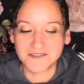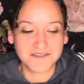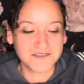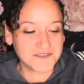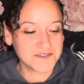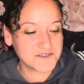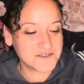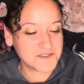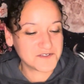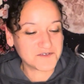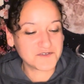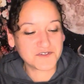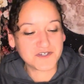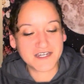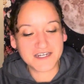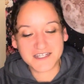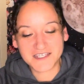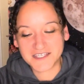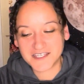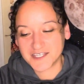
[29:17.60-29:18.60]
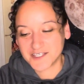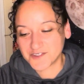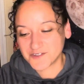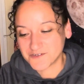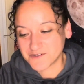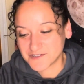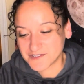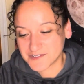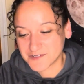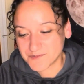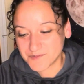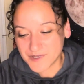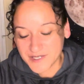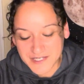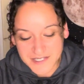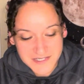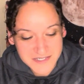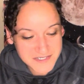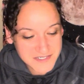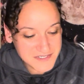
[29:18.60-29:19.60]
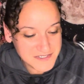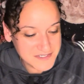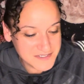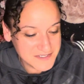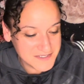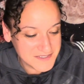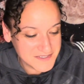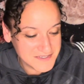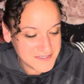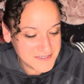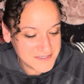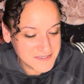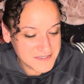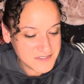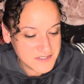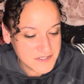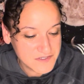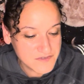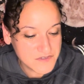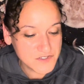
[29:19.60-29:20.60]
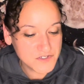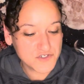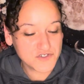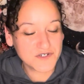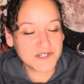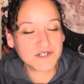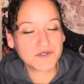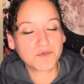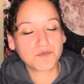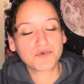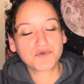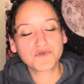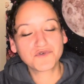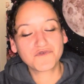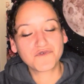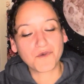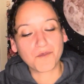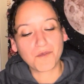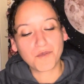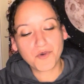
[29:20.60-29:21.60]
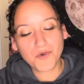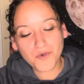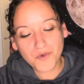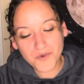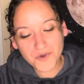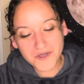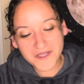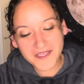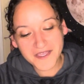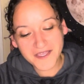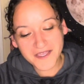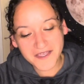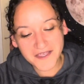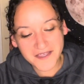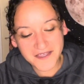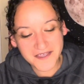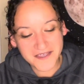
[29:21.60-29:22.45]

They're still trying to gain their independence. They're trying to prove a point.